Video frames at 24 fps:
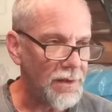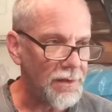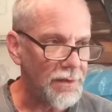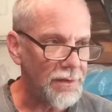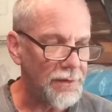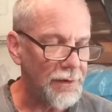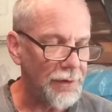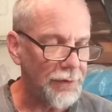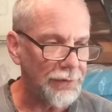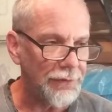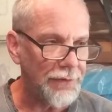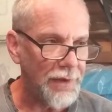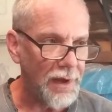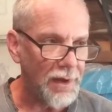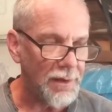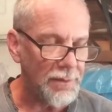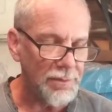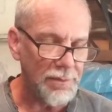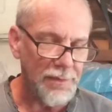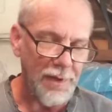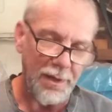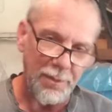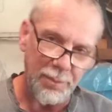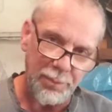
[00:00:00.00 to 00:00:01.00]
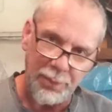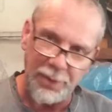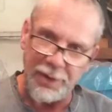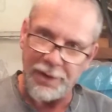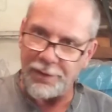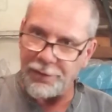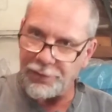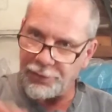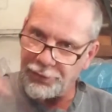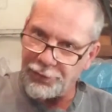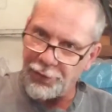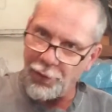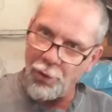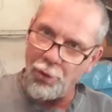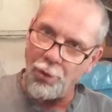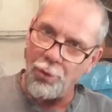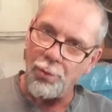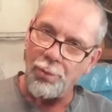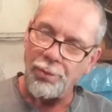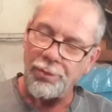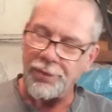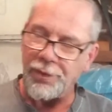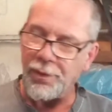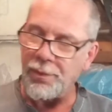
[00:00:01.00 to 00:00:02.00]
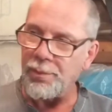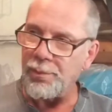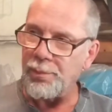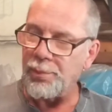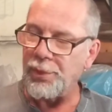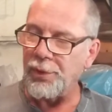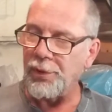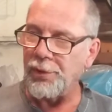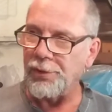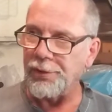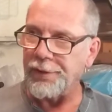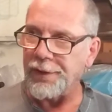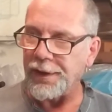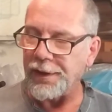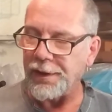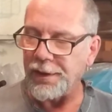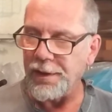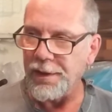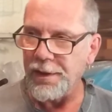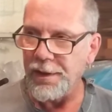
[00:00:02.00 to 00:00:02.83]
there's that big domed building,